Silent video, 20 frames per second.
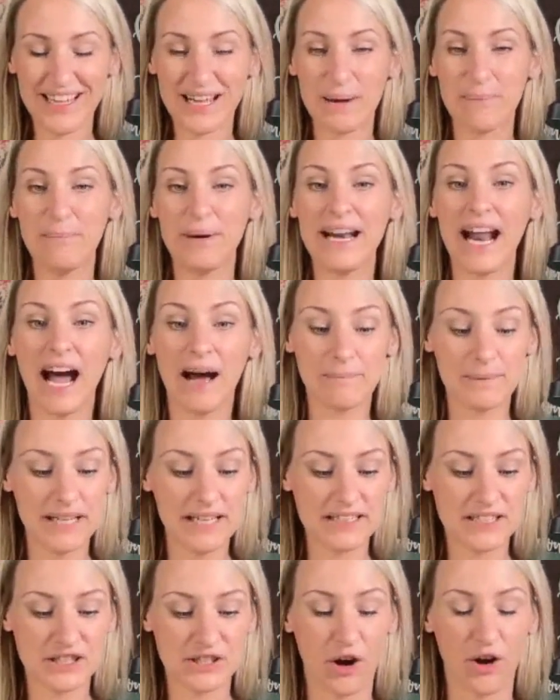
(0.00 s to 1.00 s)
But I'm going to
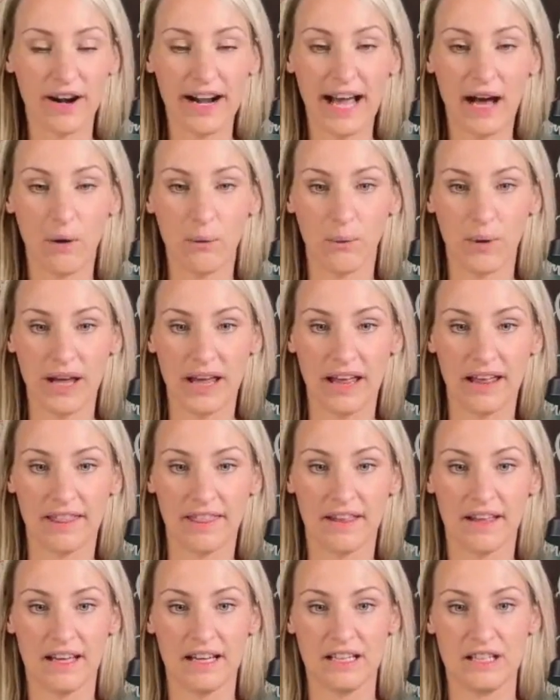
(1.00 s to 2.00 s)
start out with
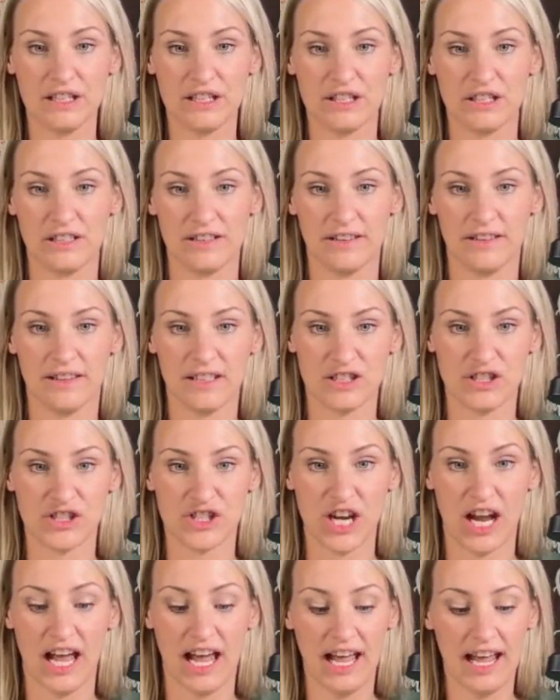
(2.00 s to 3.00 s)
the
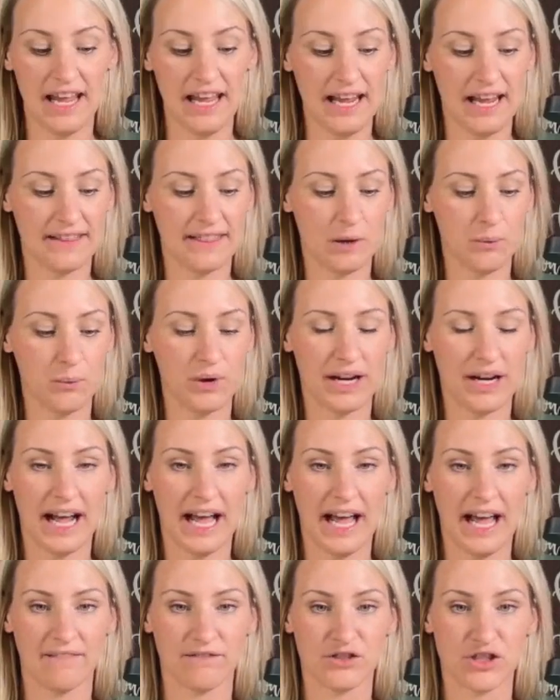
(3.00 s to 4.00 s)
J, and then we're going to
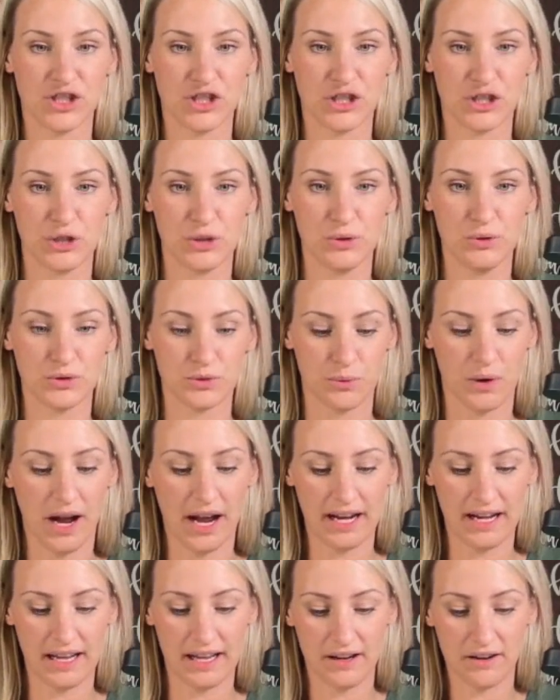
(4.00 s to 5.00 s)
have choose
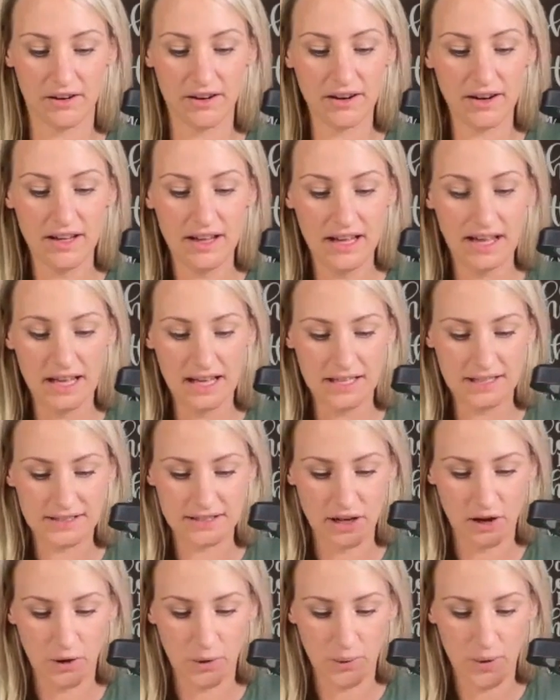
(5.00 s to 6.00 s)
right here.
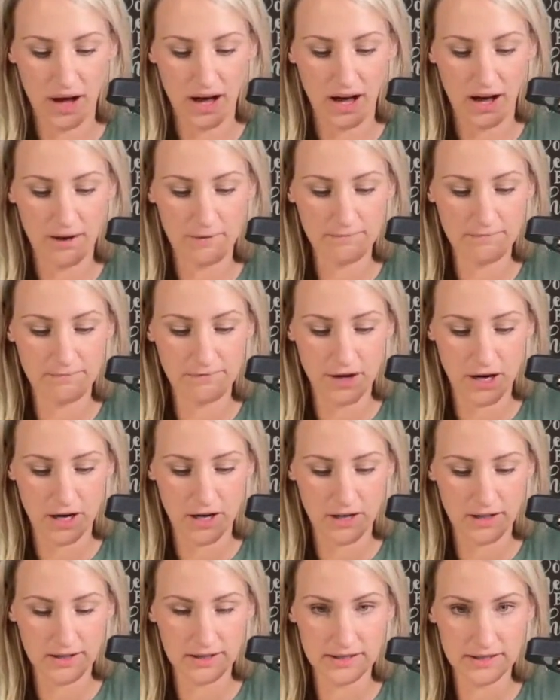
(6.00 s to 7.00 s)
So up
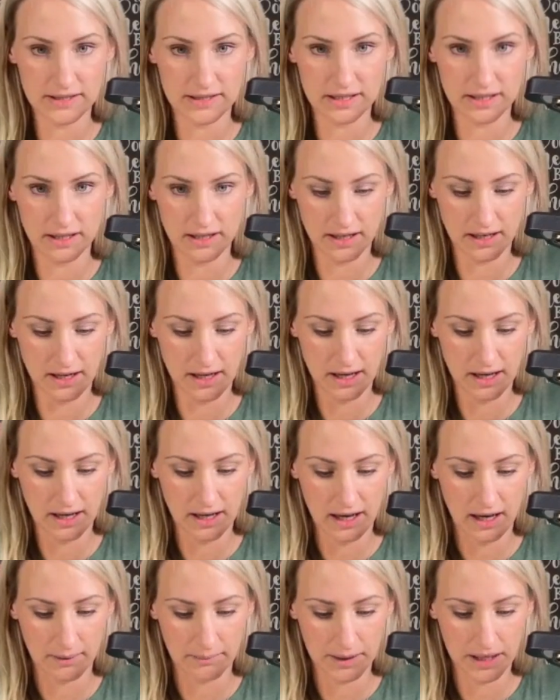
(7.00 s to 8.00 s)
first,
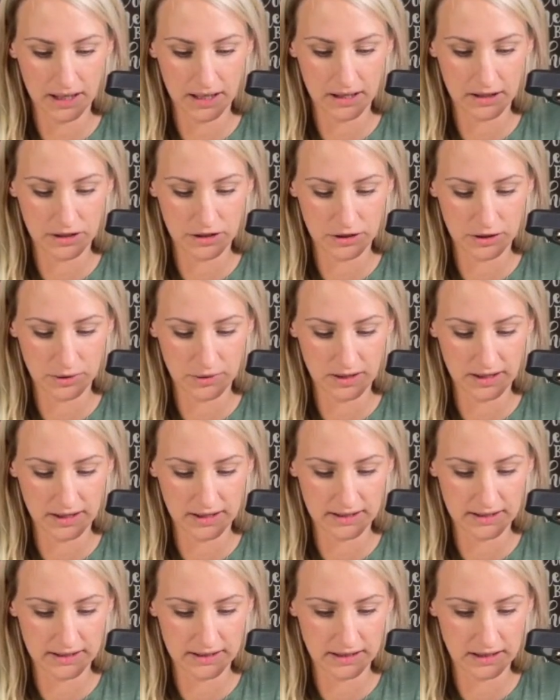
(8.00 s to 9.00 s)
I'm going to do
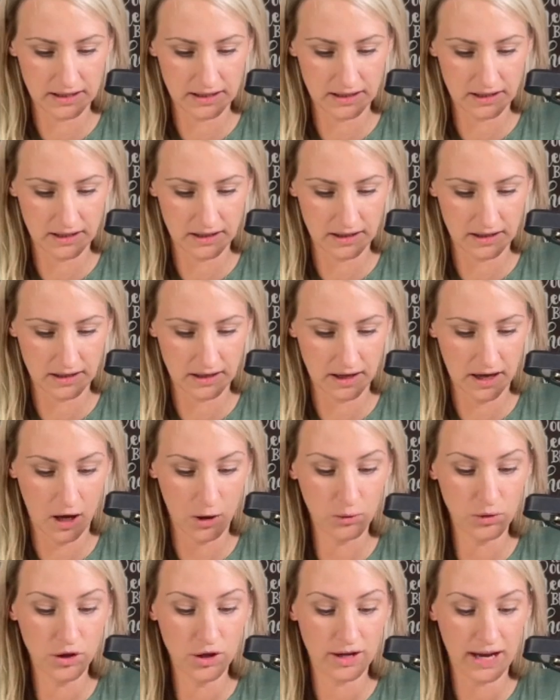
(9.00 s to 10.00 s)
this. Oh,
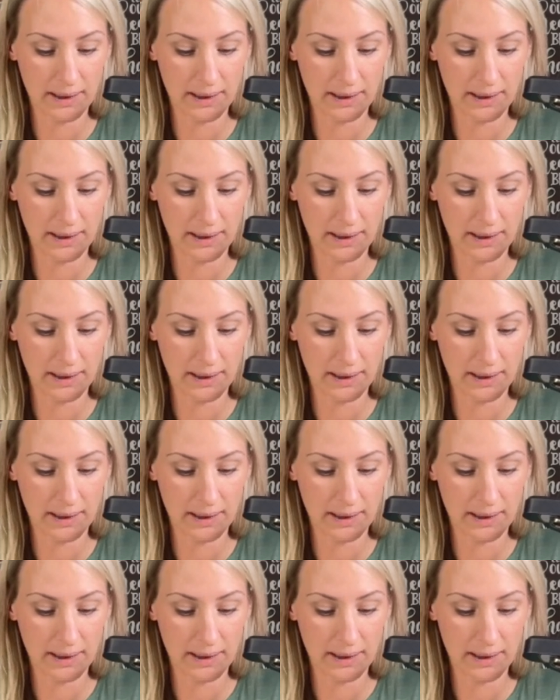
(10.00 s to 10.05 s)
look.